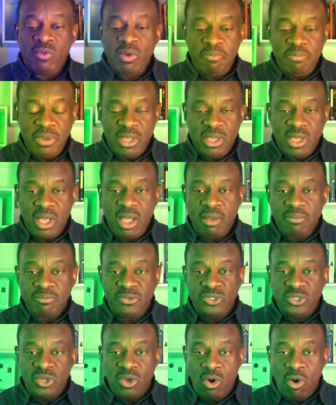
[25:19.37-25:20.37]
We
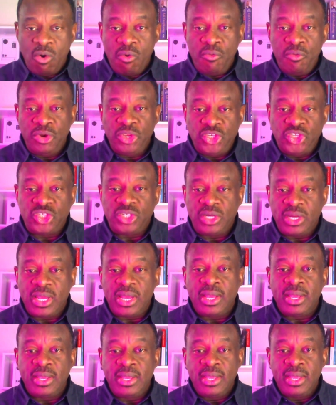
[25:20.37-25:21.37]
become the
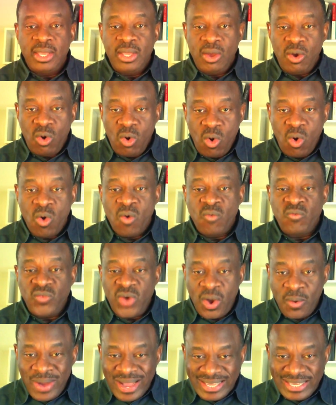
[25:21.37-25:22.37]
original
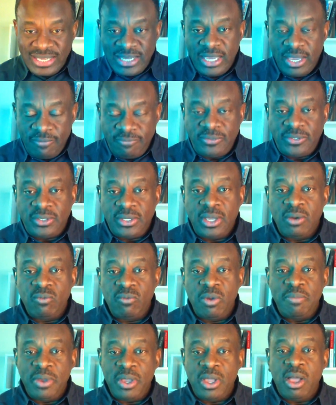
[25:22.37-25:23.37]
of our
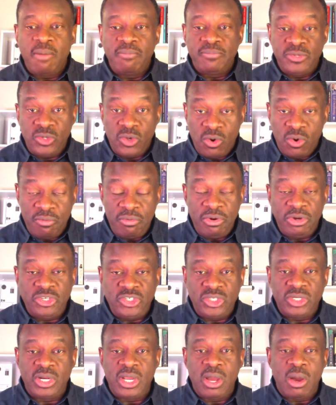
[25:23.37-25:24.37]
gift. We become the
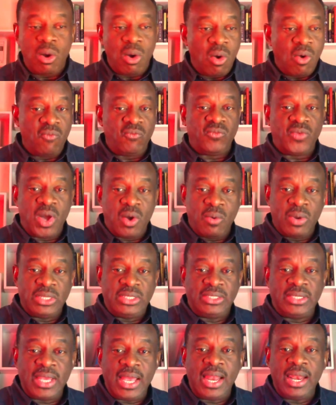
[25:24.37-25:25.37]
original of
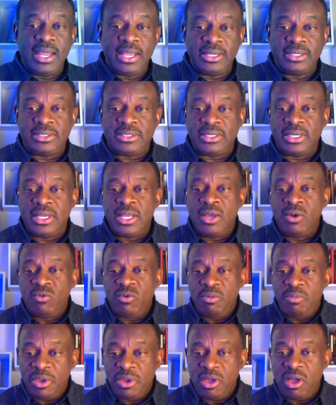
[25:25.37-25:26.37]
our talent.
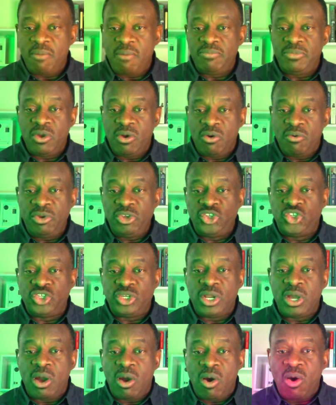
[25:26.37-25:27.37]
We become the
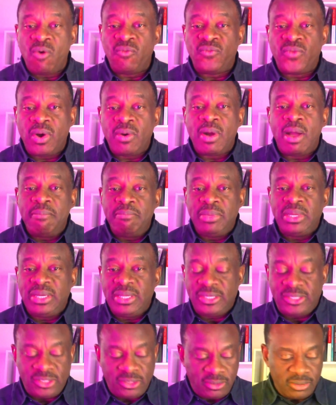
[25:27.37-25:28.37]
original of our
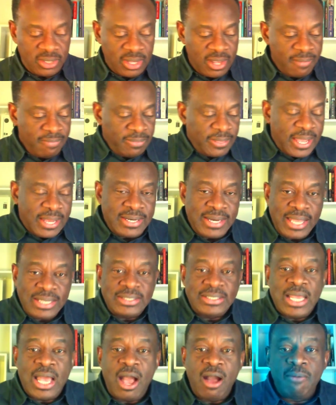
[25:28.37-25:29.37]
ministry.
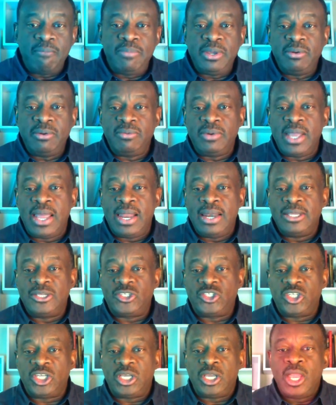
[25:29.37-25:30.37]
And that's how being
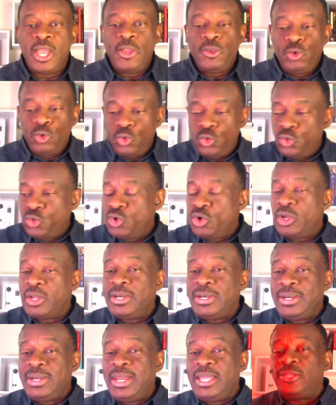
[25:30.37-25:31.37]
realistic. You do
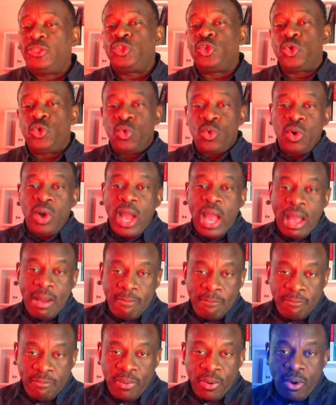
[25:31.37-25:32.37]
not need to go
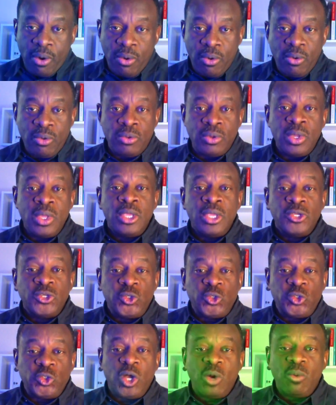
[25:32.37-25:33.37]
and borrow
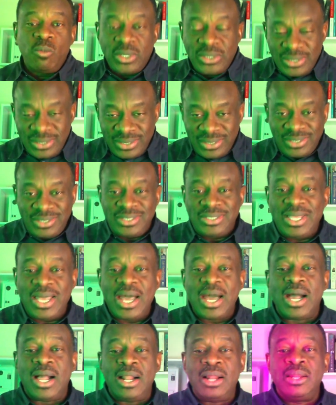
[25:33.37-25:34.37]
someone's
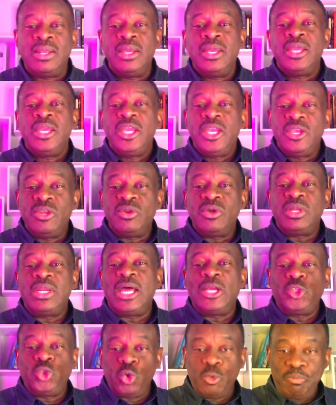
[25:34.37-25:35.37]
style in
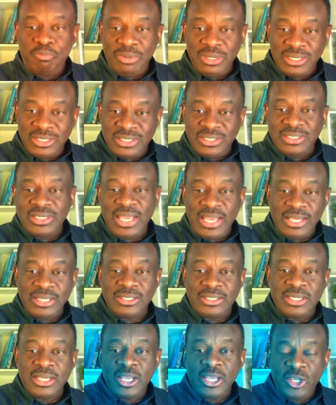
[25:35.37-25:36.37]
order to
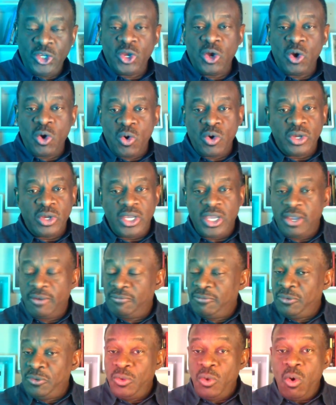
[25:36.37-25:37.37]
present your own
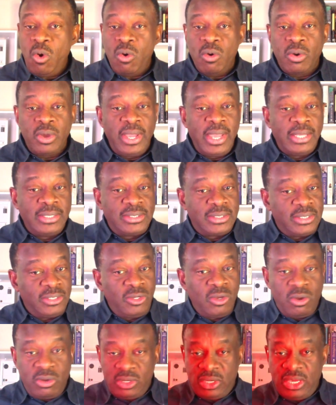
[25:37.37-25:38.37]
gift. No,
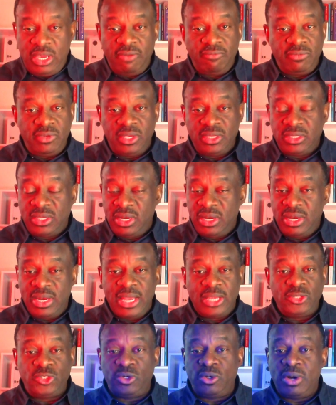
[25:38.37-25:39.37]
it's your gift is a
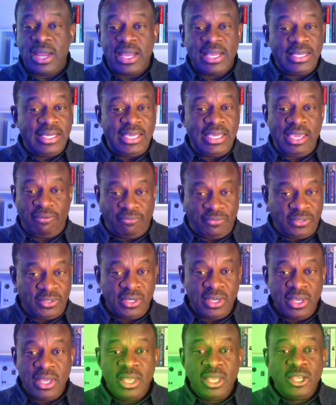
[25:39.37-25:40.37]
natural
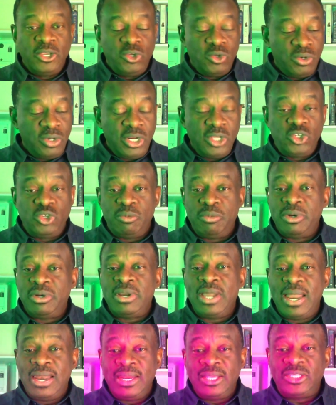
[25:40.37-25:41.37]
gift. You need to
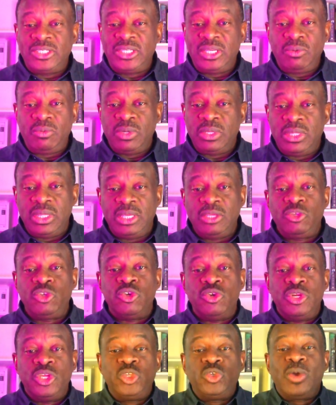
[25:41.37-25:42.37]
be realistic with
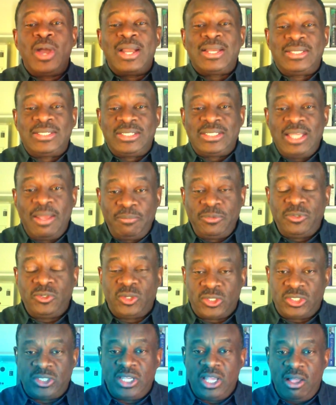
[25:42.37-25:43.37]
it. You need to
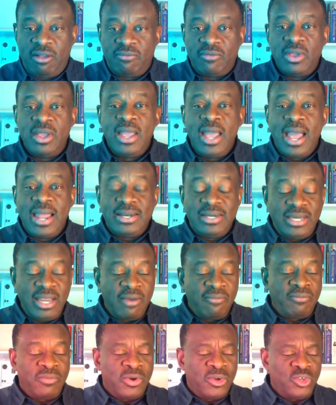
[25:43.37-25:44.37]
accept yourself,
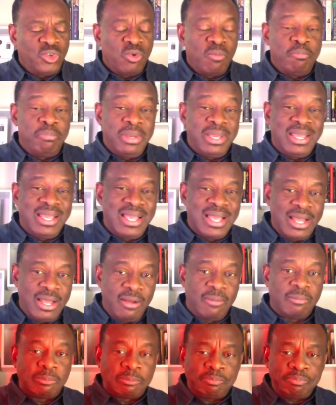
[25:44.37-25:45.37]
and therefore you
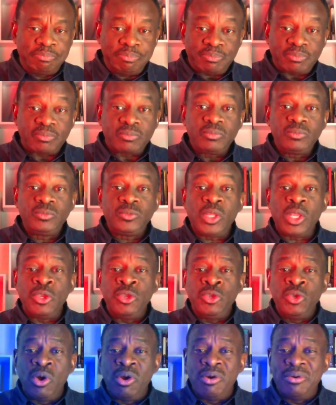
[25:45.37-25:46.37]
become
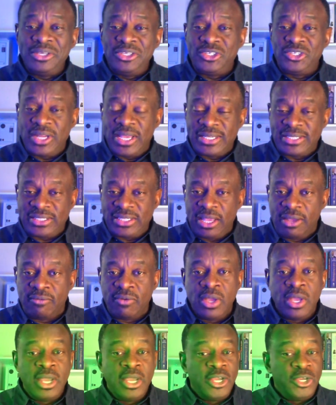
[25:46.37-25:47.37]
your original
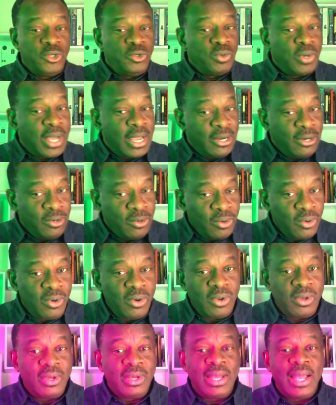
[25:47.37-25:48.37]
self. You are
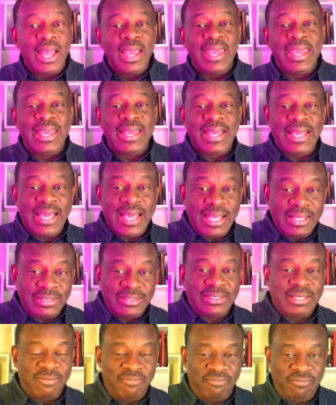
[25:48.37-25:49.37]
no longer a
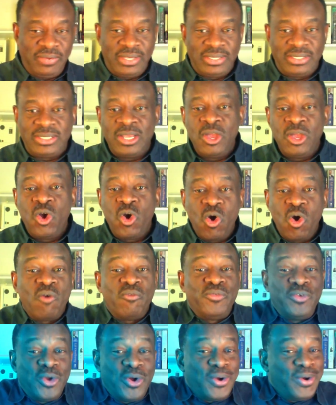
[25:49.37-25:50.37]
counterfeit
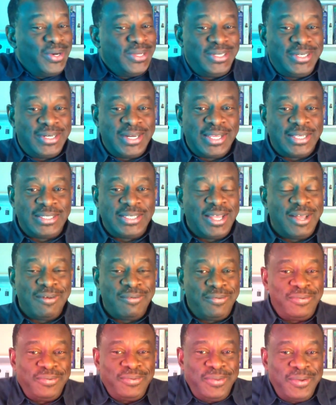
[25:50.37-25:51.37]
of your original
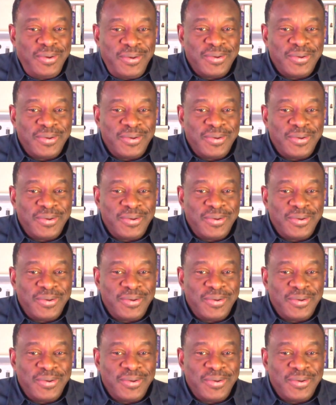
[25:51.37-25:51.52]
self.